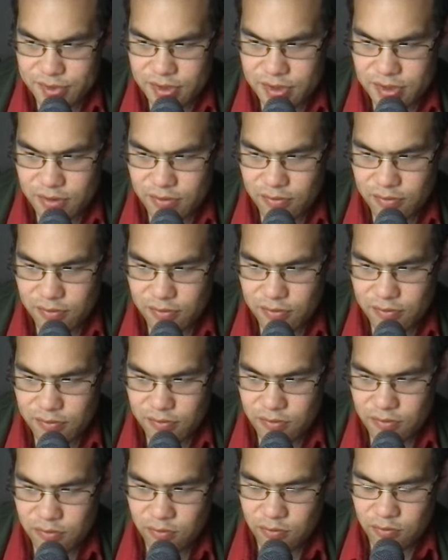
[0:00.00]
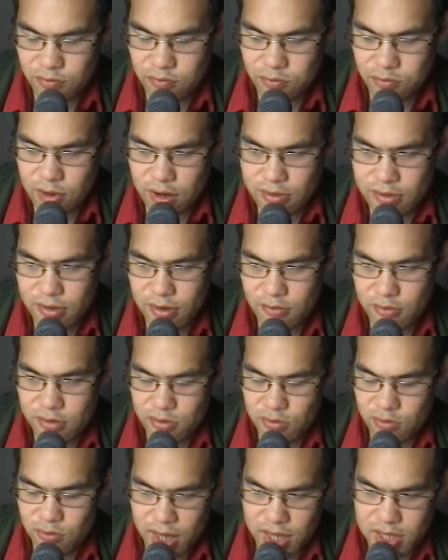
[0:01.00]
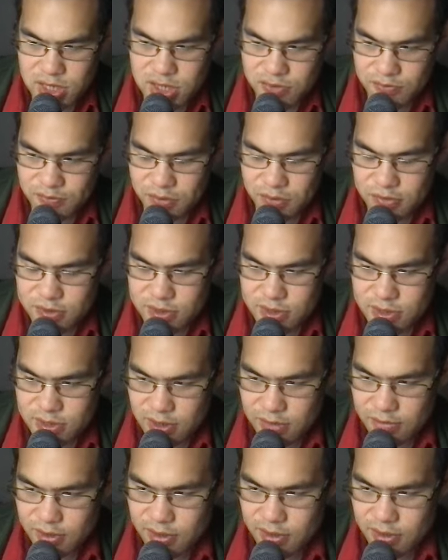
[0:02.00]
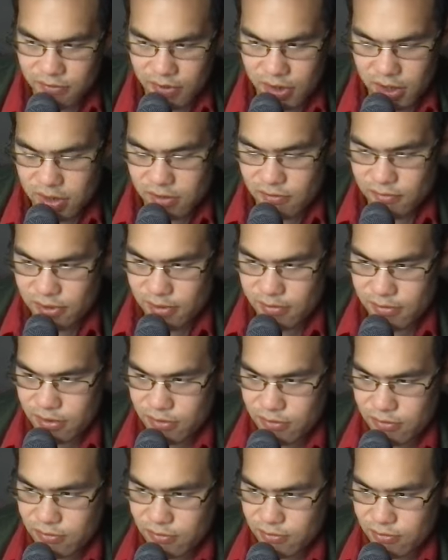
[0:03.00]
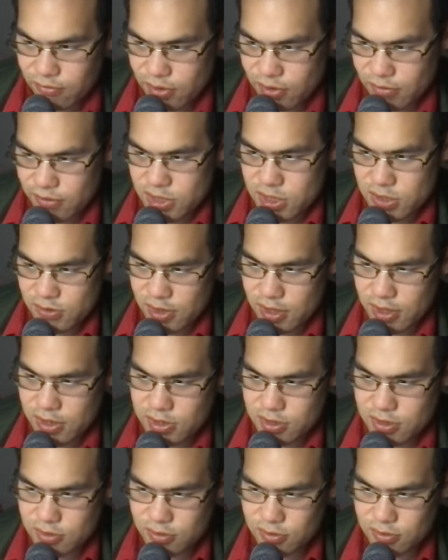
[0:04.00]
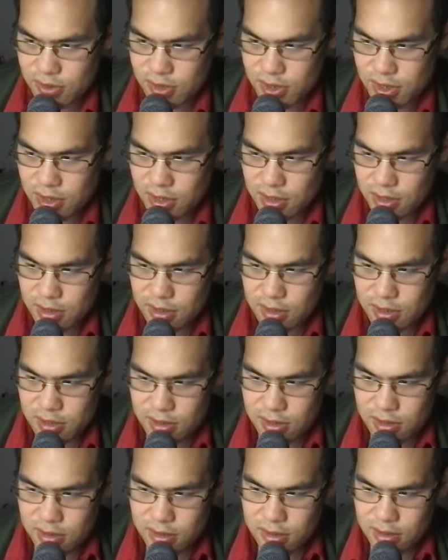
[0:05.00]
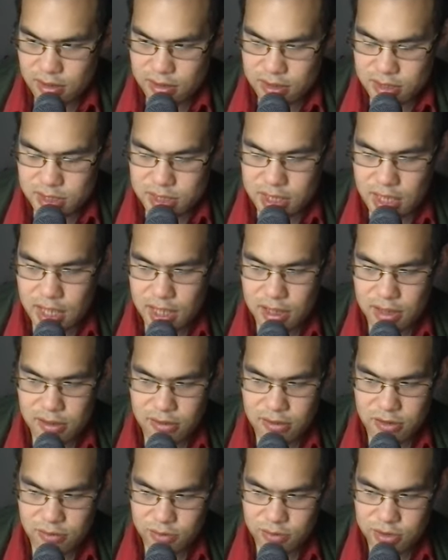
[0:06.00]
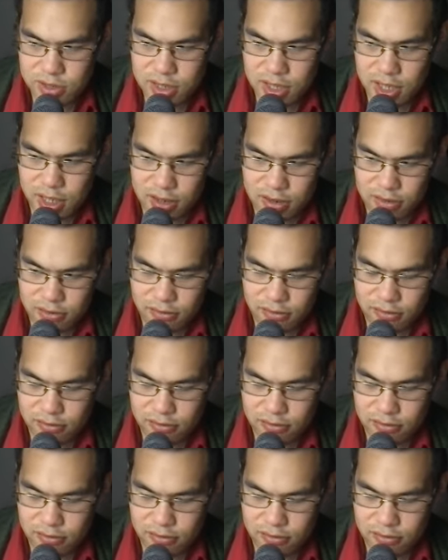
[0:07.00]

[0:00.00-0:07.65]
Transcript: I think with the rise of Putin, I mean, effectively, I mean, what he was trying to say and communicate